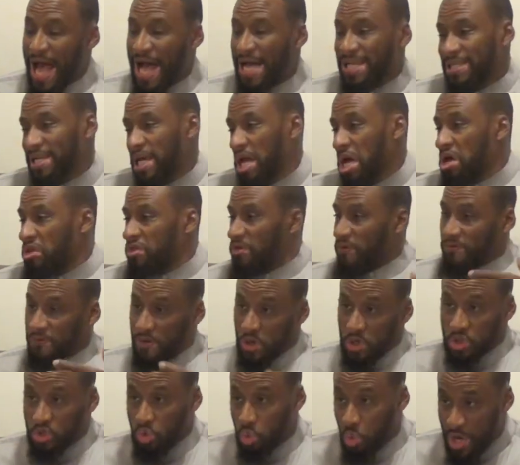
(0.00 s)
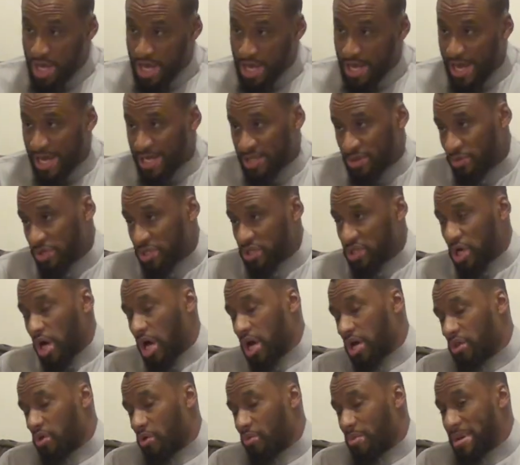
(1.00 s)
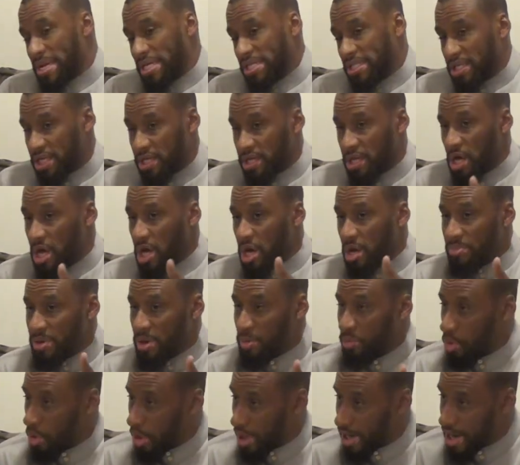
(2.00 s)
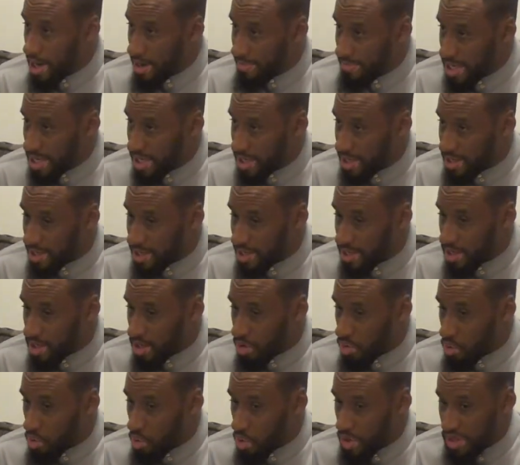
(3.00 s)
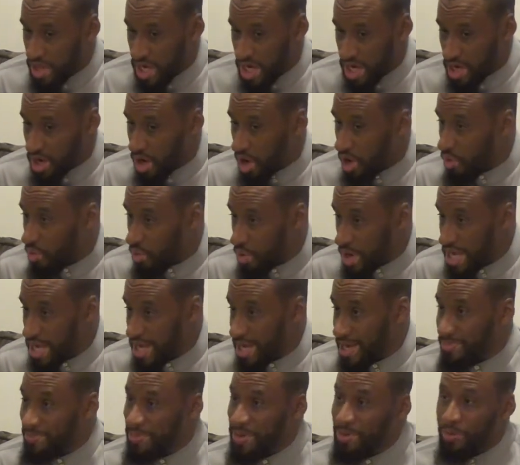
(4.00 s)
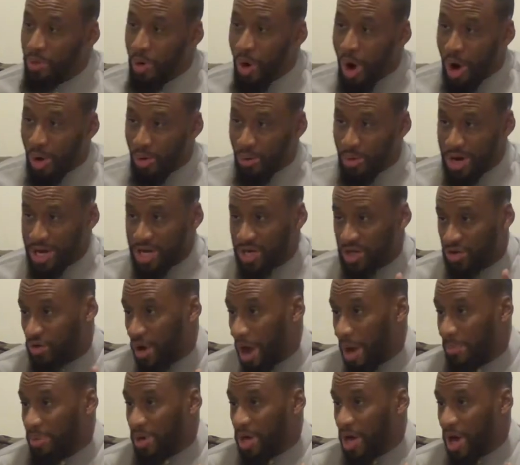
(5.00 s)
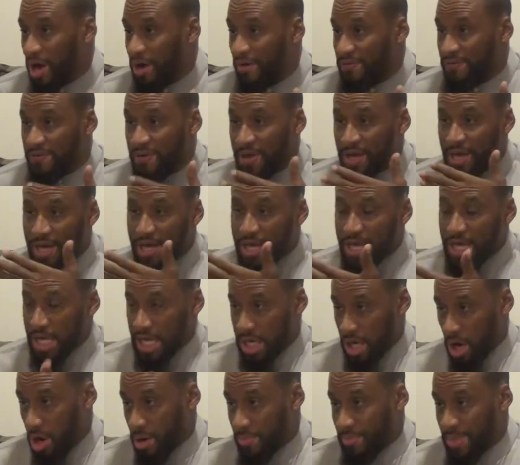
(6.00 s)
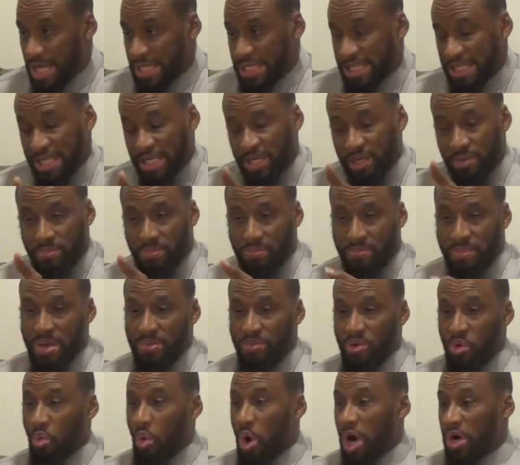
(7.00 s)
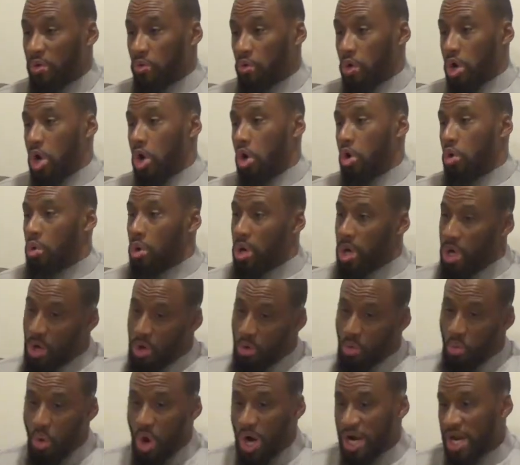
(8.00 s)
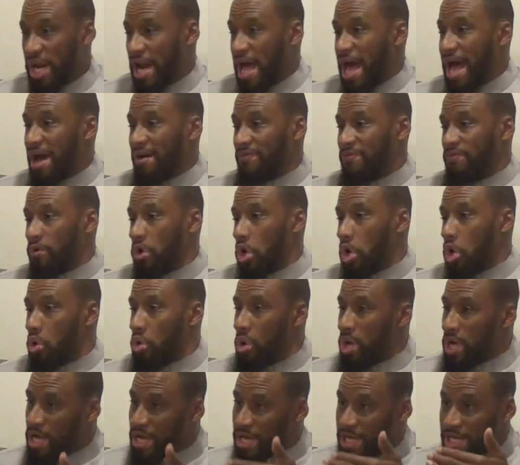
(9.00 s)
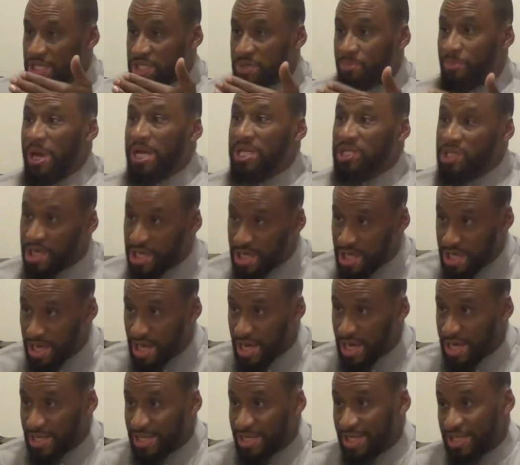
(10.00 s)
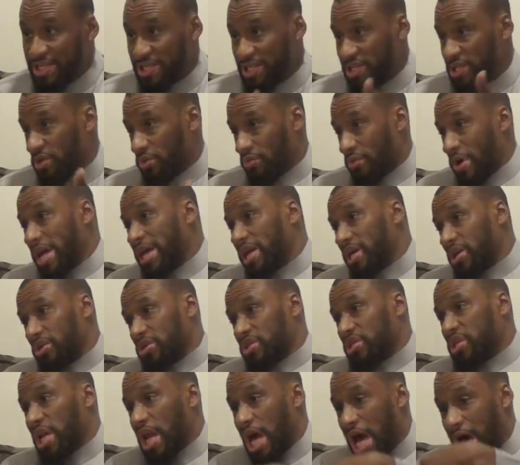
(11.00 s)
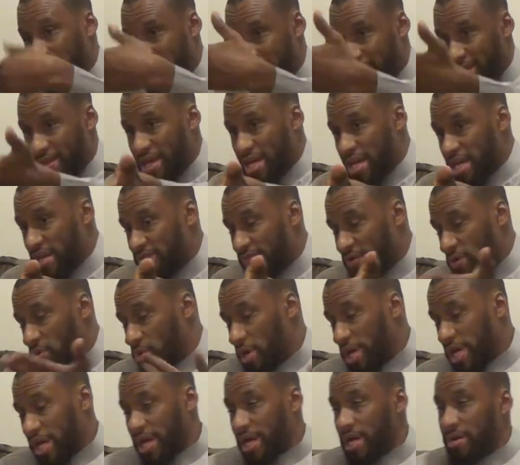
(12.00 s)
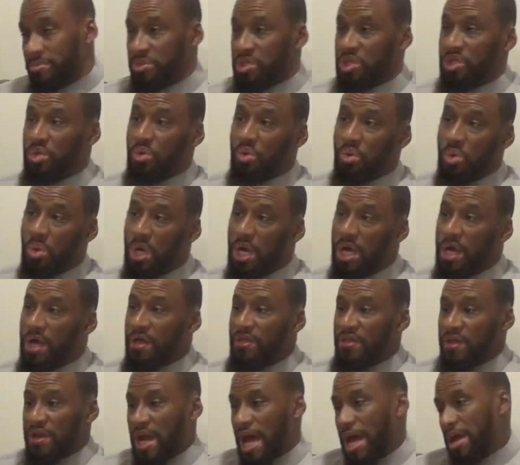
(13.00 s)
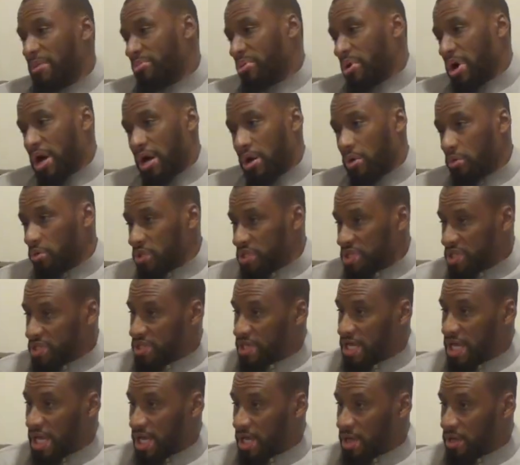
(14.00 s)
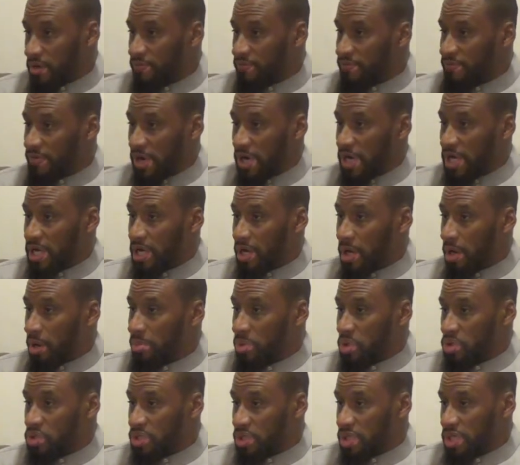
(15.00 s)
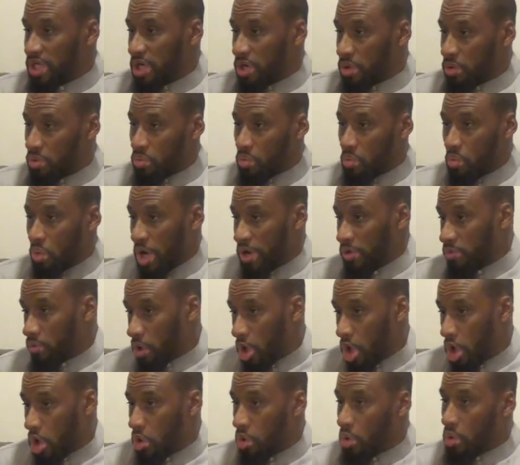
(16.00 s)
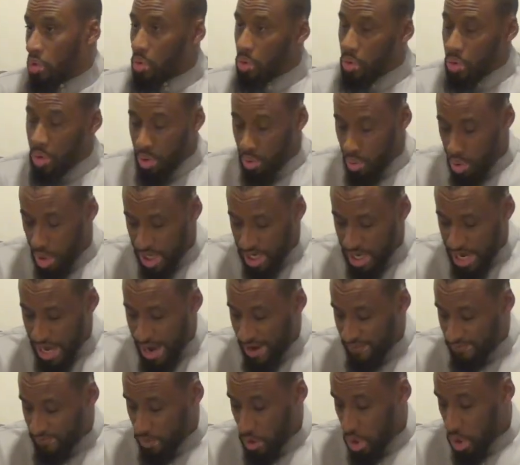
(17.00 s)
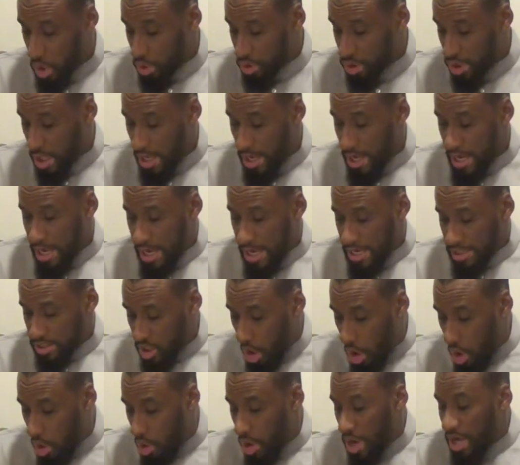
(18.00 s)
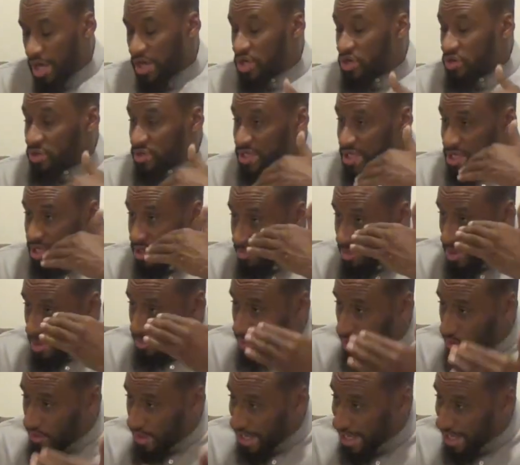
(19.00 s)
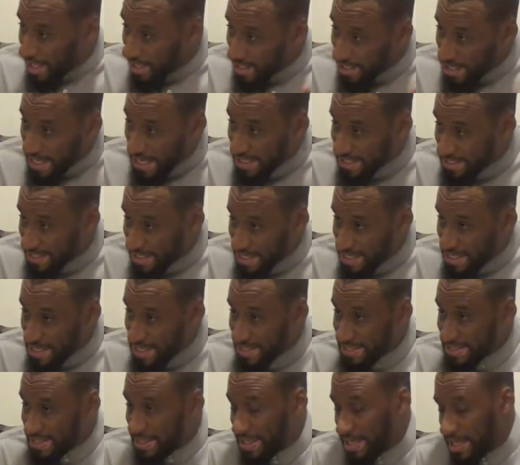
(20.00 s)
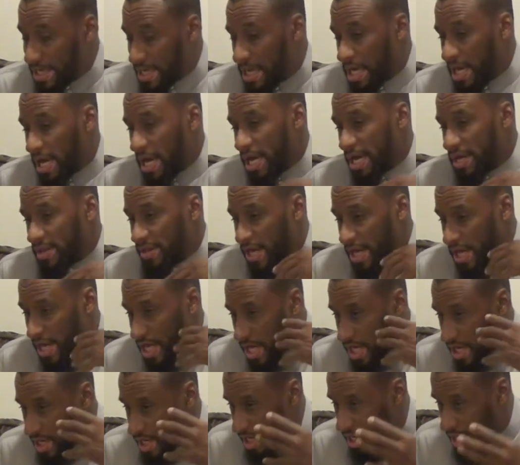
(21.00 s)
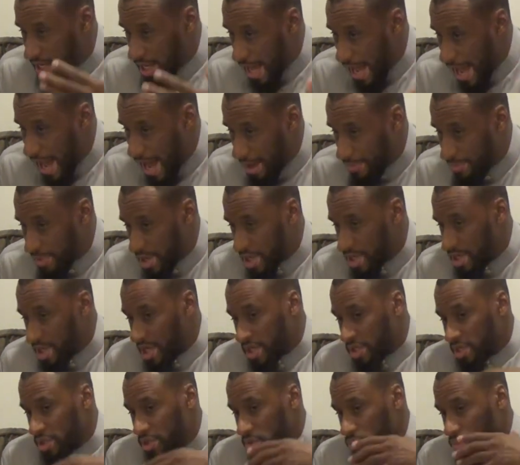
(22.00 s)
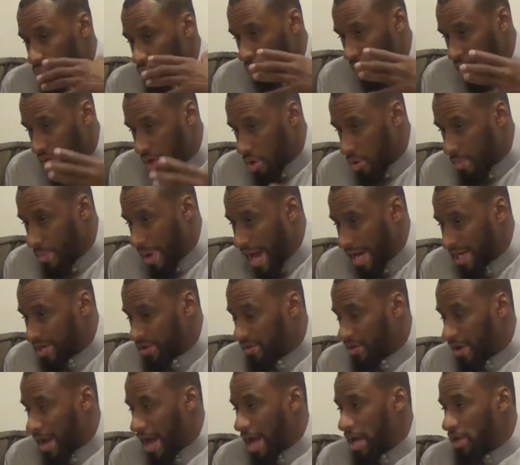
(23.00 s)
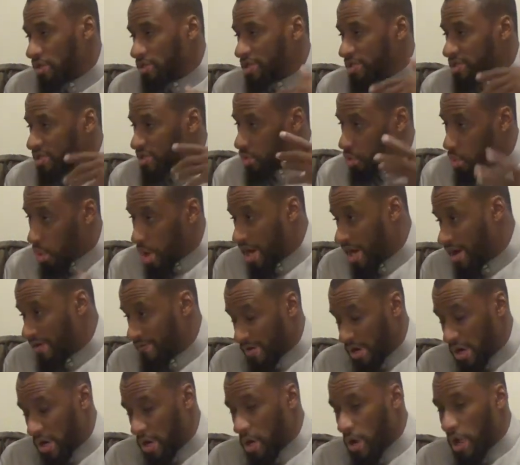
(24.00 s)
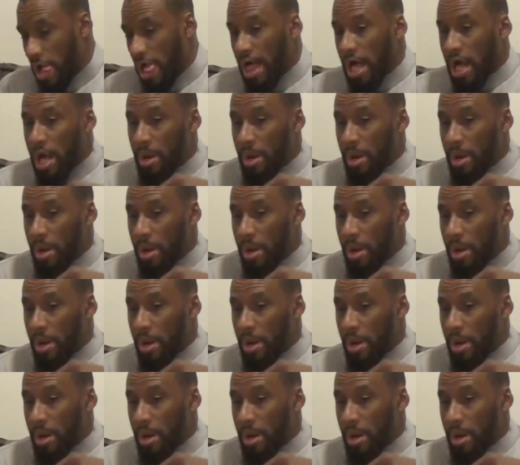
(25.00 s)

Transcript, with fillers: As the first week, as we saw in the masjid, people were coming. Within a week, people were already dropping off. In our masjid, maybe one row, one and a half row, especially, this is a regular salat, and then even when it come to the night prayer, it was just getting very, almost, you know, one row, one and a half rows. So you see the people, they get lazy easily, and they get in the habit and want to go back to their houses and whatever.